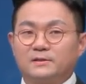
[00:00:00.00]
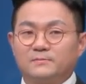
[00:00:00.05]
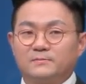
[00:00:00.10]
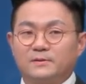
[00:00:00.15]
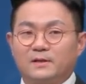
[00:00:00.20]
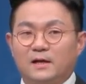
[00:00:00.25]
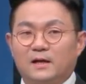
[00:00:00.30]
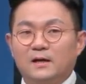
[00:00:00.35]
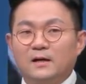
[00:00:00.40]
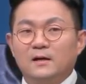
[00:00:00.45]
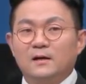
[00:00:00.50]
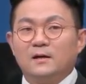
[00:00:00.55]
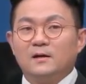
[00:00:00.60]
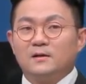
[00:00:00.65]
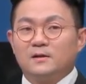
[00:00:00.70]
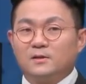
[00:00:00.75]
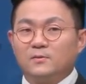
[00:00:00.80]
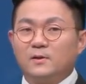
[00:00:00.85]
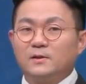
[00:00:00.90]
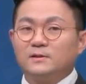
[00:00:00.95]
but
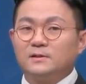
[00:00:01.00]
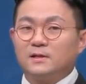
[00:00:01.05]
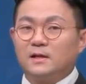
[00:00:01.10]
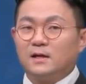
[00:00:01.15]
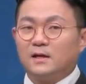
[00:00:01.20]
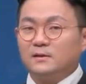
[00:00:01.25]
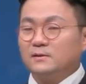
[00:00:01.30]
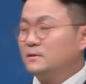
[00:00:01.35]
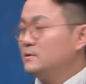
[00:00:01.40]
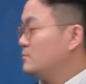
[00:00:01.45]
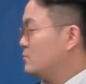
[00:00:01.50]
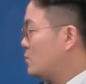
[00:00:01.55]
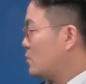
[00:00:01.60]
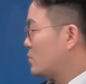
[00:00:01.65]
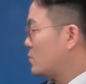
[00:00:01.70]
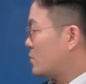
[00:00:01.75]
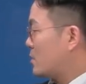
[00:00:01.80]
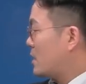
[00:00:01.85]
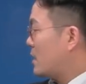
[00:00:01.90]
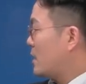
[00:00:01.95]
serious
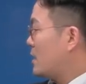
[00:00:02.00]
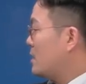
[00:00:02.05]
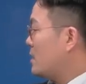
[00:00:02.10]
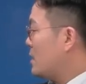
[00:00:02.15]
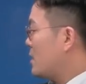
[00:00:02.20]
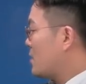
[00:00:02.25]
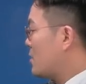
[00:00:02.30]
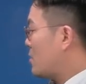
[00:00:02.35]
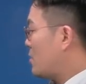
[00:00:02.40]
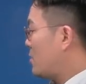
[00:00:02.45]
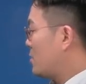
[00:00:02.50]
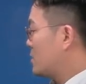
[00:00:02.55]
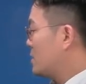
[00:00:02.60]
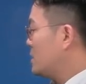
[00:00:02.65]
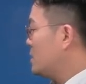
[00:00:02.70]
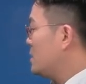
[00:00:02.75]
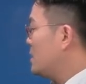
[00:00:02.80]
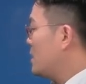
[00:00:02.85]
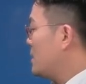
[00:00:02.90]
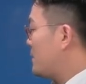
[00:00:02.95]
bone loss occurred
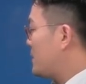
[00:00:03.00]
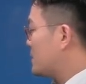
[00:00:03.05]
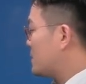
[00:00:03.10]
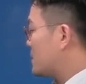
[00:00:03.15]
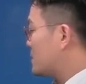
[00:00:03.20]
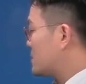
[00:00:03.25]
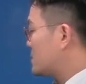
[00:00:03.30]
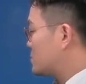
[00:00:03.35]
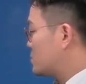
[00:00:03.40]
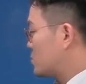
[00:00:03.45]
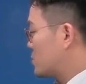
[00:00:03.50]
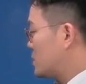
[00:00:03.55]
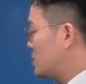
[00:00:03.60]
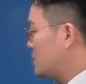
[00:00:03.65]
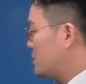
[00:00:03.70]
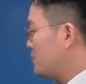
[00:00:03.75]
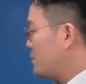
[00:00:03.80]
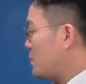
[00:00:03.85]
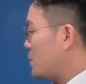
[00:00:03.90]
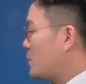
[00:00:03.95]
here.
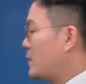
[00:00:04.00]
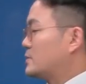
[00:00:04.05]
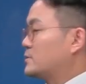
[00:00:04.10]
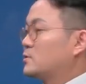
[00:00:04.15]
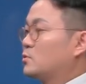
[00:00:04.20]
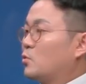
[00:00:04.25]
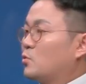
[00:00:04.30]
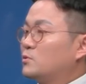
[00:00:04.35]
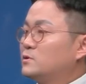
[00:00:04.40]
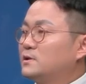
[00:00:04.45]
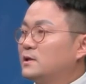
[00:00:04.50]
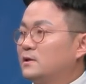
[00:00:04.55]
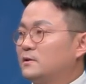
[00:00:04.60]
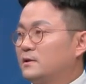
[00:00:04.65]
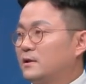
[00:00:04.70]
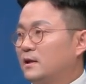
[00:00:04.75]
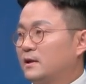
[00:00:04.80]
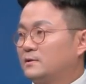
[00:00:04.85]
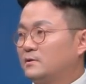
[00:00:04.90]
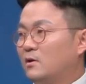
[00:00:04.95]
The palatal
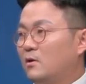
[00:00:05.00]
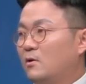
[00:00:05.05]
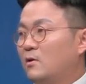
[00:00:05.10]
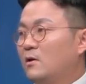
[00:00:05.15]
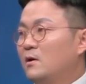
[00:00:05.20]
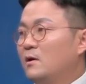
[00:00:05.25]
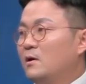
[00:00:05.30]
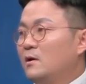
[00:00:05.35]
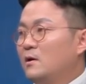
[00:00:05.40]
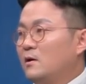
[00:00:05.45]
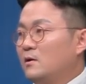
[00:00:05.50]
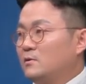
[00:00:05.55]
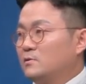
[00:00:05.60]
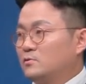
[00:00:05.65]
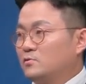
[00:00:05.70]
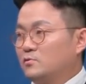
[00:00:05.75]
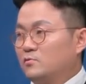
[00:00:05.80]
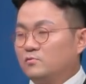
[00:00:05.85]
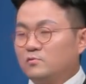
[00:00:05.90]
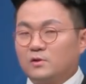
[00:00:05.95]
bone loss is
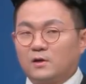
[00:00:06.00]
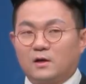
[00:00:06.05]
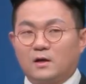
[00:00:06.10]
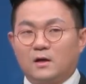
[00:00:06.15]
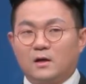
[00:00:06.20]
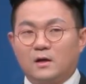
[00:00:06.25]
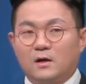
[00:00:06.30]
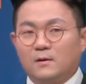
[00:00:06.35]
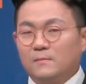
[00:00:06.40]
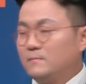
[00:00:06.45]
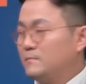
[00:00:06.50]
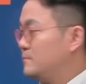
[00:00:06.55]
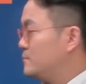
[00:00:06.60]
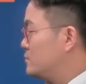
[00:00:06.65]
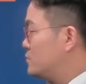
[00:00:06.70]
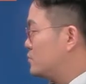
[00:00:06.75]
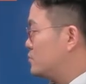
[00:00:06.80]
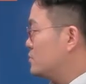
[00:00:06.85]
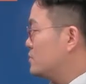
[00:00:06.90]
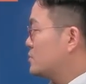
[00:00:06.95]
quite
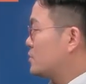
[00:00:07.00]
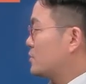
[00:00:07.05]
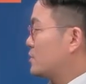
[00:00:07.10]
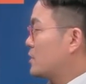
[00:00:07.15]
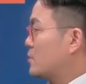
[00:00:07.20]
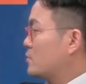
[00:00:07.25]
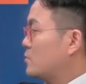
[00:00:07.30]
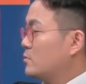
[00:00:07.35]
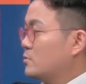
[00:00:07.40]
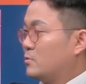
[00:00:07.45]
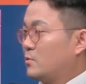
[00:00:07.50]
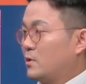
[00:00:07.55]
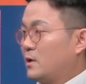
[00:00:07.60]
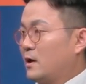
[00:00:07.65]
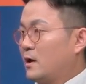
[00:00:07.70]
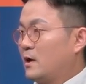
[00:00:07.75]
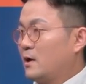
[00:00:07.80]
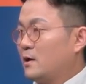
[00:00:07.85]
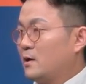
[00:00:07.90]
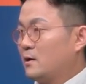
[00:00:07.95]
serious.
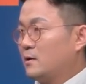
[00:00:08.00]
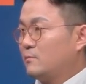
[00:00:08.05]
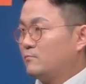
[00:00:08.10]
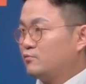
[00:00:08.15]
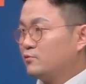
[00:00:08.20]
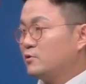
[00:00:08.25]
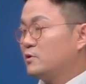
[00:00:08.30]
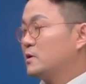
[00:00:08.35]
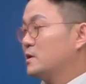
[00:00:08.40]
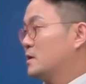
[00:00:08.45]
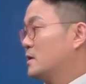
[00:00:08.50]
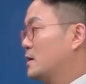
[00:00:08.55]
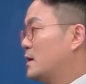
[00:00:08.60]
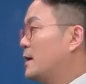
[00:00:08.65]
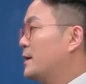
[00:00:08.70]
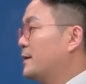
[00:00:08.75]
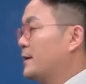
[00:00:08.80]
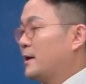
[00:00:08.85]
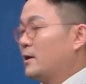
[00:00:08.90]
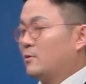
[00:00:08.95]
Pre-op,
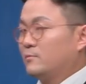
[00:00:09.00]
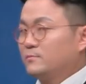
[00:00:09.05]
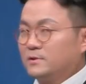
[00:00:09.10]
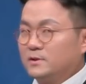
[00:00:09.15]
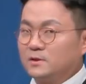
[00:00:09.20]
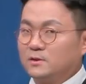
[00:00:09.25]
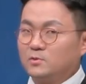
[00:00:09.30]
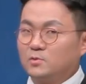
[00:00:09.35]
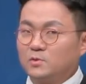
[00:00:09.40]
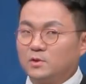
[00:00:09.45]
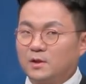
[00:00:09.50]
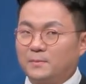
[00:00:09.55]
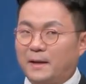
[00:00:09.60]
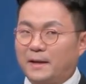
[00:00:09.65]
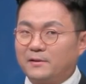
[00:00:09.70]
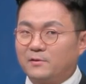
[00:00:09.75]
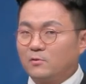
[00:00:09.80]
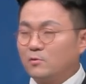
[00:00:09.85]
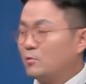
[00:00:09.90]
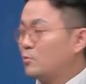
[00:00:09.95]
inflamed tissues
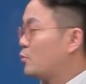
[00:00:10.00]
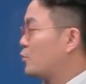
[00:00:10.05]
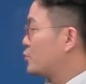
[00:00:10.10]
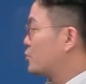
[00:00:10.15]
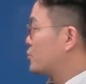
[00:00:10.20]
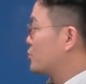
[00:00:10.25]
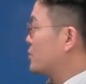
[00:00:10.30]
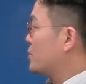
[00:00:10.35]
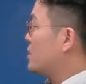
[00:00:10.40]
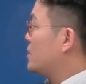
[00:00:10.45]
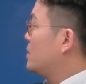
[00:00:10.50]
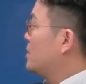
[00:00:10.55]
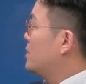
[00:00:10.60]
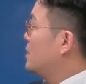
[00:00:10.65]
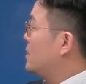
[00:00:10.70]
were observed.